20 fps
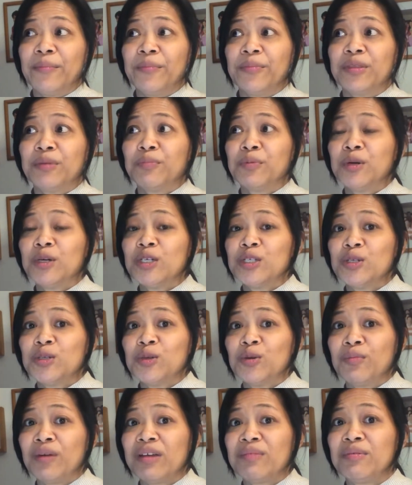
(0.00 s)
the person
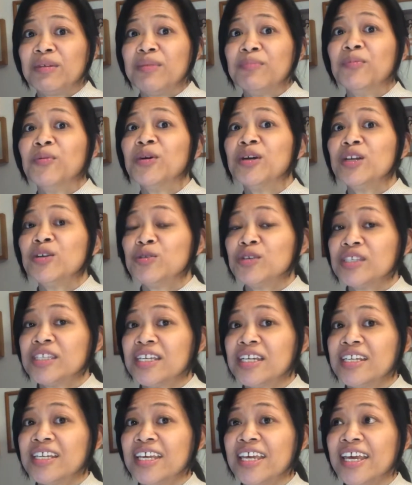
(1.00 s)
who might be more
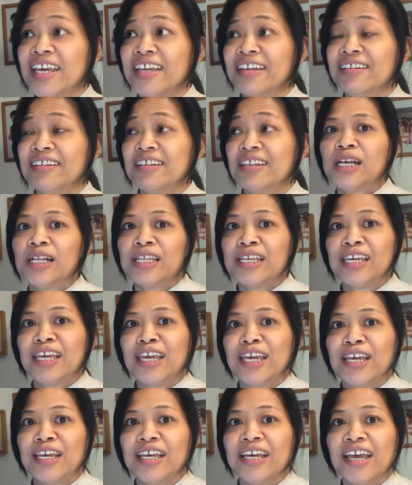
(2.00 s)
interested in
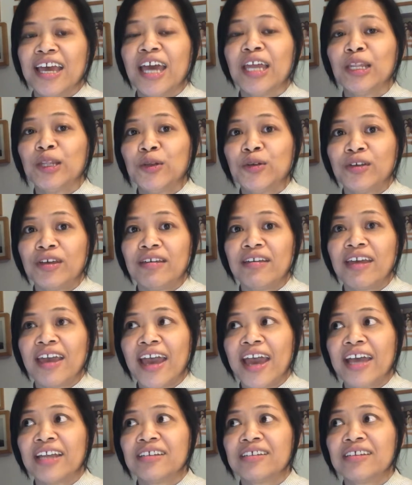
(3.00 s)
clicking and looking
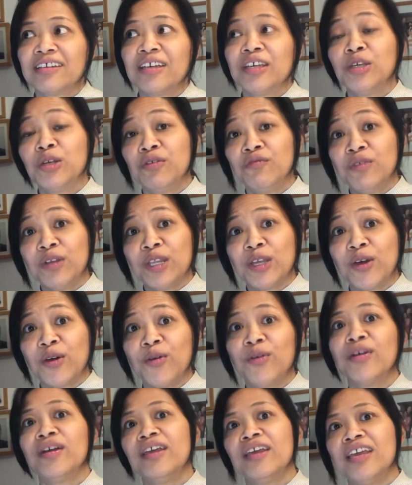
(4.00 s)
at your
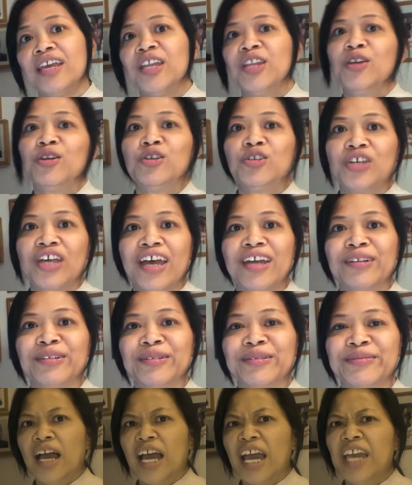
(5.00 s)
video in your channel.
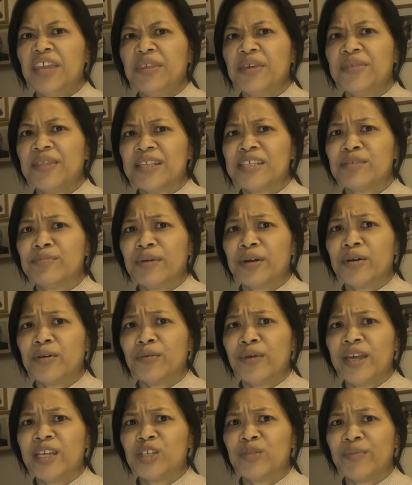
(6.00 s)
I think that's a better
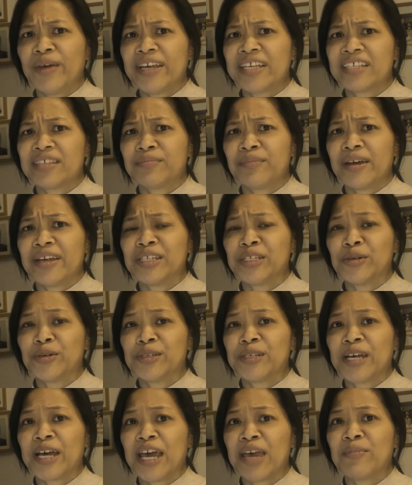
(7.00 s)
way to maximize your
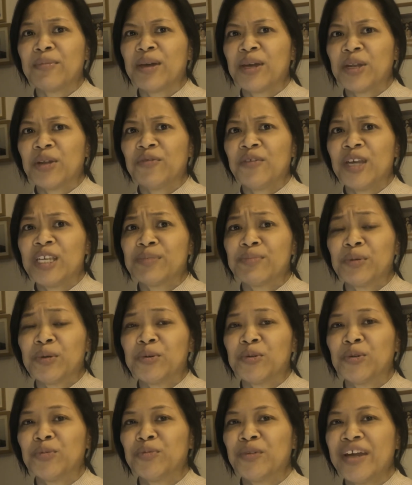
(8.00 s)
time in a
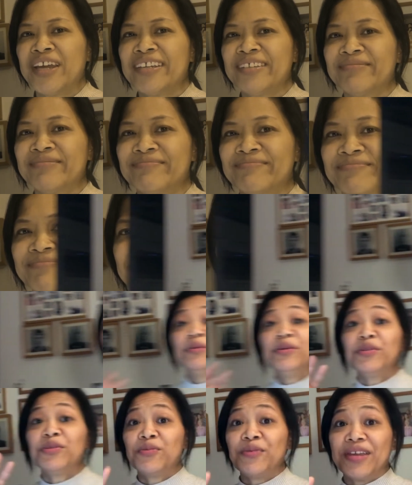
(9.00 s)
Facebook group, right?
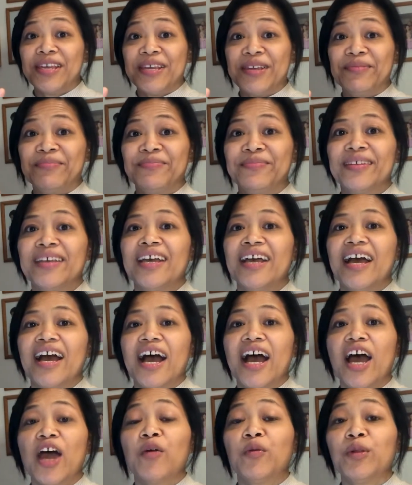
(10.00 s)
Number 3,
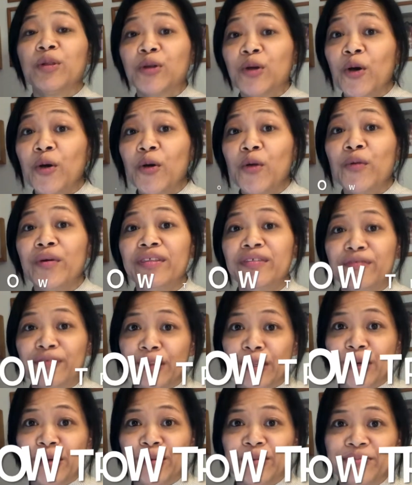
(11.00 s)
I will go with the
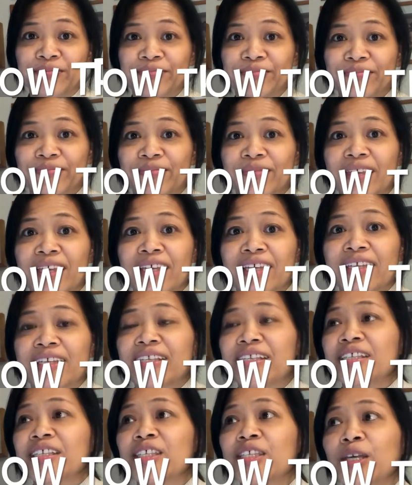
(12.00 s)
flow.
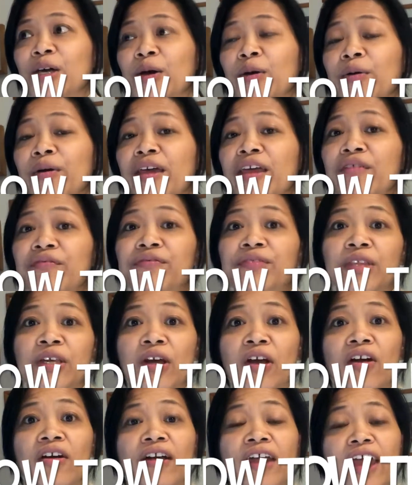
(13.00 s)
So if
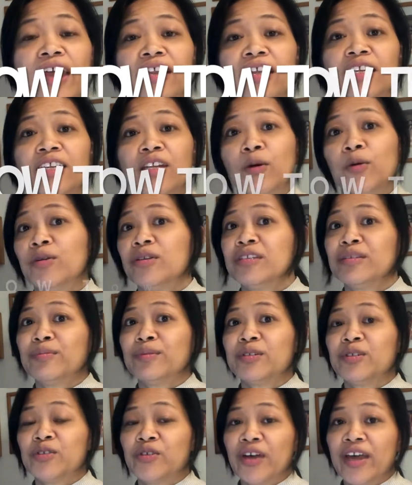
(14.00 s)
there are any
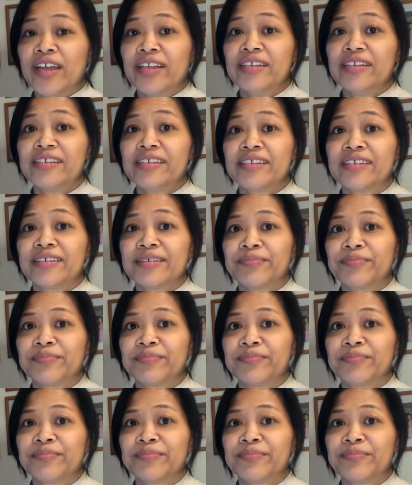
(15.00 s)
noticeable trends,